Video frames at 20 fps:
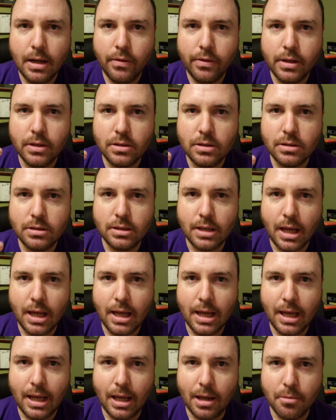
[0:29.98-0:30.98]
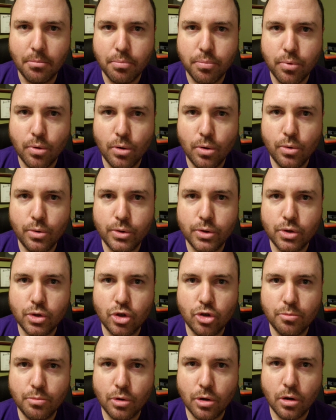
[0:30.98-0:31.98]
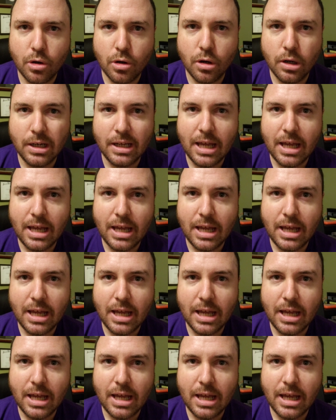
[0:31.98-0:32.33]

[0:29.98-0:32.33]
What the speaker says: This is a prosumer